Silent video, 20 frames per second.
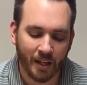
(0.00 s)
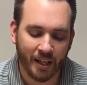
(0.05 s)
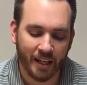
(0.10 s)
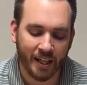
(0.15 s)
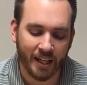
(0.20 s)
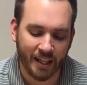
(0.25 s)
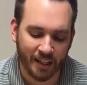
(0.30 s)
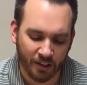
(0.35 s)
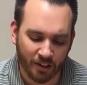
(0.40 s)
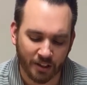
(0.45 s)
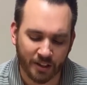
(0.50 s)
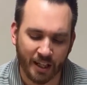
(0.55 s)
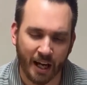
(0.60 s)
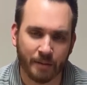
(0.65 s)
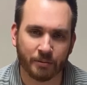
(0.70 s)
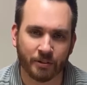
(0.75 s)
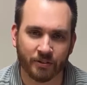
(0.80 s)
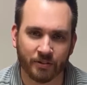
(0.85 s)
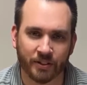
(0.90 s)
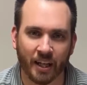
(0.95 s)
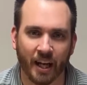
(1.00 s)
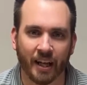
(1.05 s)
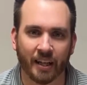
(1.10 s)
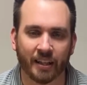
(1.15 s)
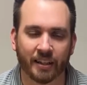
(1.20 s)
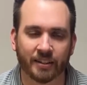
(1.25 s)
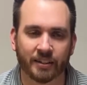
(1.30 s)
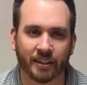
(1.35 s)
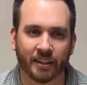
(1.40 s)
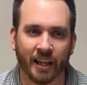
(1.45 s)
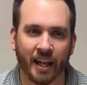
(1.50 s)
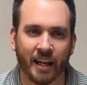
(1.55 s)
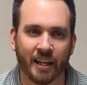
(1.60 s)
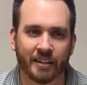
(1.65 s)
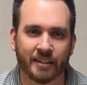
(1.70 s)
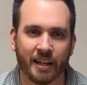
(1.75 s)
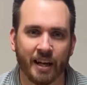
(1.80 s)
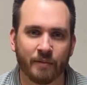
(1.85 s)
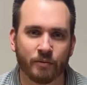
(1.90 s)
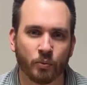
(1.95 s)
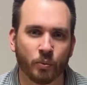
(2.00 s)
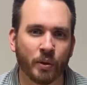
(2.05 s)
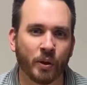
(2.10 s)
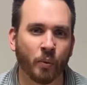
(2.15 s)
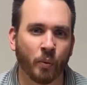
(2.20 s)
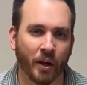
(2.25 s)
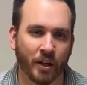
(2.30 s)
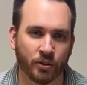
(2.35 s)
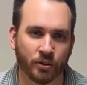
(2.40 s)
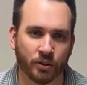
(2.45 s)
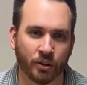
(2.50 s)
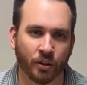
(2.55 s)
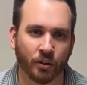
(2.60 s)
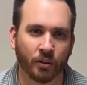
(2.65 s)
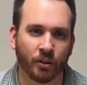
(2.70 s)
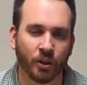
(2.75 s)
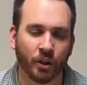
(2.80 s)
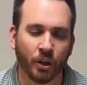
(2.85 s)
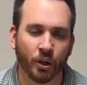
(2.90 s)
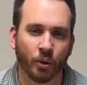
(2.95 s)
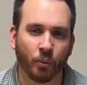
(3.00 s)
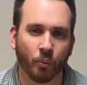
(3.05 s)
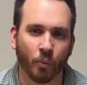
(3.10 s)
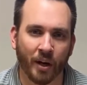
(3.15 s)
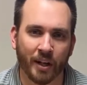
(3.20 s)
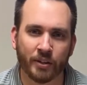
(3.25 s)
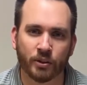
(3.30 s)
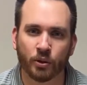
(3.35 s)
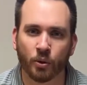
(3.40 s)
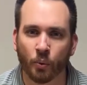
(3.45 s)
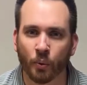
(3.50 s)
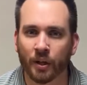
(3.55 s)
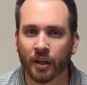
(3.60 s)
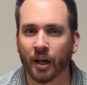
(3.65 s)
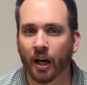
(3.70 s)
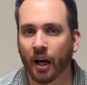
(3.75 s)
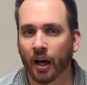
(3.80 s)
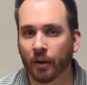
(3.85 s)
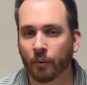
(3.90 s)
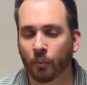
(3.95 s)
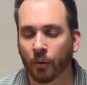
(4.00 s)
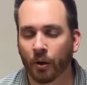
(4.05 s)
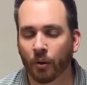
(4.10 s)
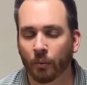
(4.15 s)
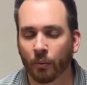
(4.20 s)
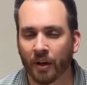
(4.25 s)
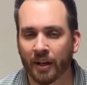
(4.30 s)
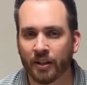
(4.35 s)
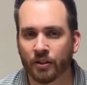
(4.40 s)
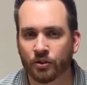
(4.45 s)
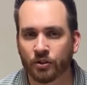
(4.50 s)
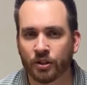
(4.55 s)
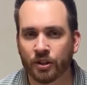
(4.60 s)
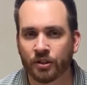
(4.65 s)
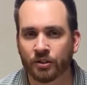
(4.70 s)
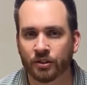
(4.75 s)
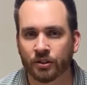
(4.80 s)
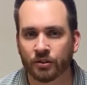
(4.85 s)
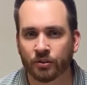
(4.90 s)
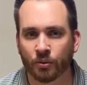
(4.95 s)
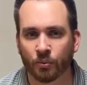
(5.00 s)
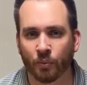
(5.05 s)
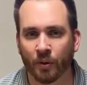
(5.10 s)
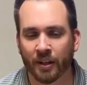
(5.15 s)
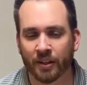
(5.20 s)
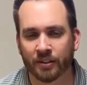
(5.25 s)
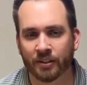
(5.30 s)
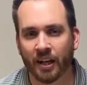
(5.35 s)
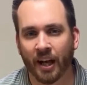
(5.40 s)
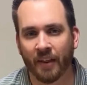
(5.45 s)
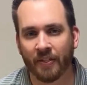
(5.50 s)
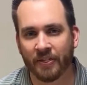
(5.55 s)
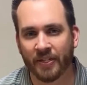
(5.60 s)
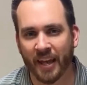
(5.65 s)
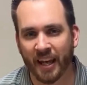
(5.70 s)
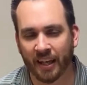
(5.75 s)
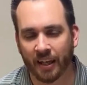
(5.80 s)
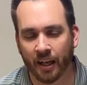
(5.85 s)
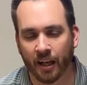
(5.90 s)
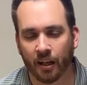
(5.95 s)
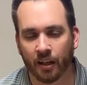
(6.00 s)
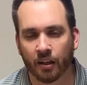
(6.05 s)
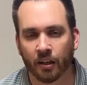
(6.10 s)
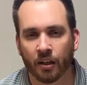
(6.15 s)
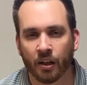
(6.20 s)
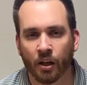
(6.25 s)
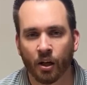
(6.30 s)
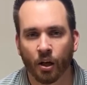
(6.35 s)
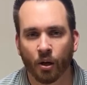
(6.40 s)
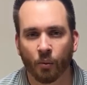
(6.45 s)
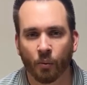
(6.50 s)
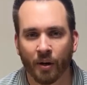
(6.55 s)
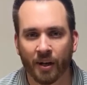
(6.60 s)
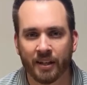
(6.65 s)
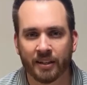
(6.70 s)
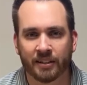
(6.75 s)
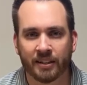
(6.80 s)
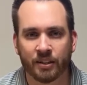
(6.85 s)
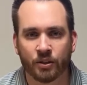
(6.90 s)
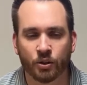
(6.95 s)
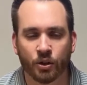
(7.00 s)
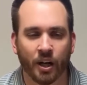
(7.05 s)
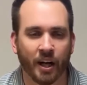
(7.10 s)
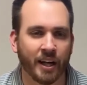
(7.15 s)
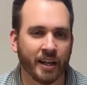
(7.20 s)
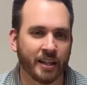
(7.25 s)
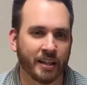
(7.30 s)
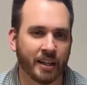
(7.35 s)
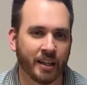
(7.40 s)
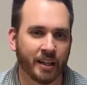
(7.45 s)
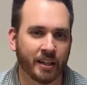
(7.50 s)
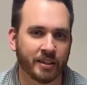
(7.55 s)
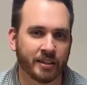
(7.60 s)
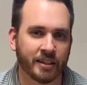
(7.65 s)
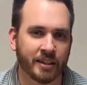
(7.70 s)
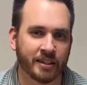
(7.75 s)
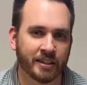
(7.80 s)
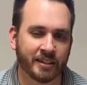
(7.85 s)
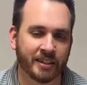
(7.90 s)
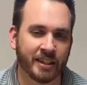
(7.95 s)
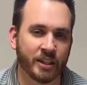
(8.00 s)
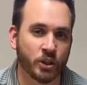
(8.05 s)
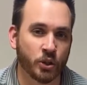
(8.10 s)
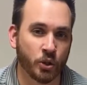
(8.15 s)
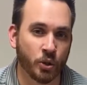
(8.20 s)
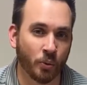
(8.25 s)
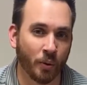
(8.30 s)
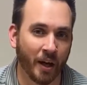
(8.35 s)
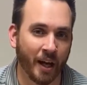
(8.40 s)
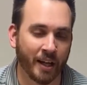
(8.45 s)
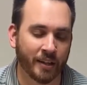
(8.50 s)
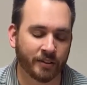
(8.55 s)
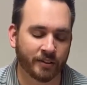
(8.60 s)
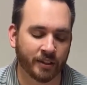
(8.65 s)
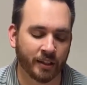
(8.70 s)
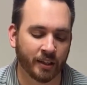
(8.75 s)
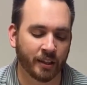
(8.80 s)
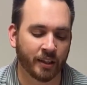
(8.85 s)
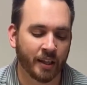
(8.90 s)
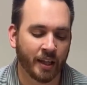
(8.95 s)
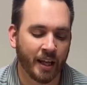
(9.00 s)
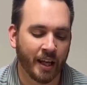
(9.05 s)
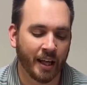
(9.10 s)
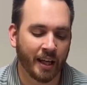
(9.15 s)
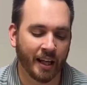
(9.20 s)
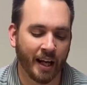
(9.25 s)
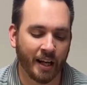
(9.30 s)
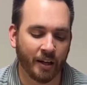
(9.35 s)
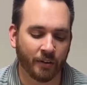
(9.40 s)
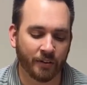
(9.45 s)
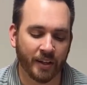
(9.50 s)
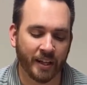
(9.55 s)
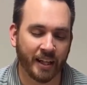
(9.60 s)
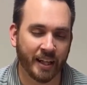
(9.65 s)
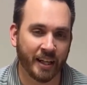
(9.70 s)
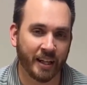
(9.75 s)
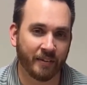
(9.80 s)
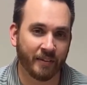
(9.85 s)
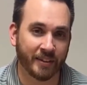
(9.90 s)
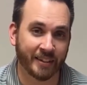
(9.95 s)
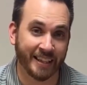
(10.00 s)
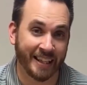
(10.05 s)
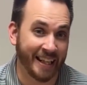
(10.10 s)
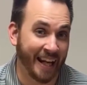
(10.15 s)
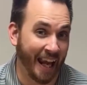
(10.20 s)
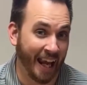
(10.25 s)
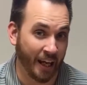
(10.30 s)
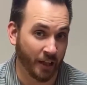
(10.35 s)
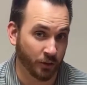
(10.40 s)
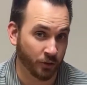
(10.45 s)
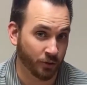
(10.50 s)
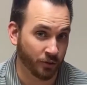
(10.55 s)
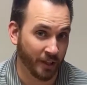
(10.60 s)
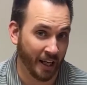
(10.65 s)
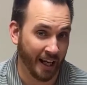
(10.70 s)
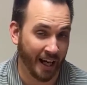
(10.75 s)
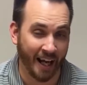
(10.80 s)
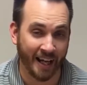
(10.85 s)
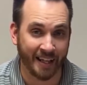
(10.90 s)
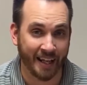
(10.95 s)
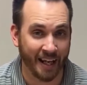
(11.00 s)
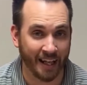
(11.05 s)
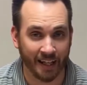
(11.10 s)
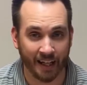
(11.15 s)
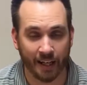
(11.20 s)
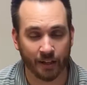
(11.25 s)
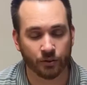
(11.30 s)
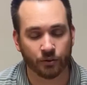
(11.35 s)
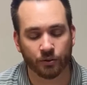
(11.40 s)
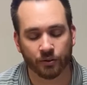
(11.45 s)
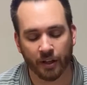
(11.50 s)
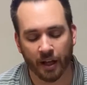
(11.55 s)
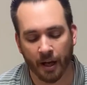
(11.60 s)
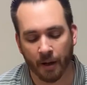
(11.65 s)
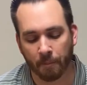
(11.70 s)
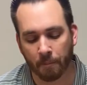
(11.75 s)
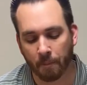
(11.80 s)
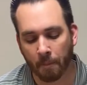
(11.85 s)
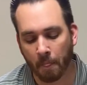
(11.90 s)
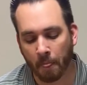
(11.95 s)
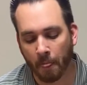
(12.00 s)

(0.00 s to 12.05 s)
in our times of silence, a lot of times we question, what is going on? What is Jesus, or what is God thinking? What is He trying to send to us? And I don't think any of us can answer that. I can't answer that.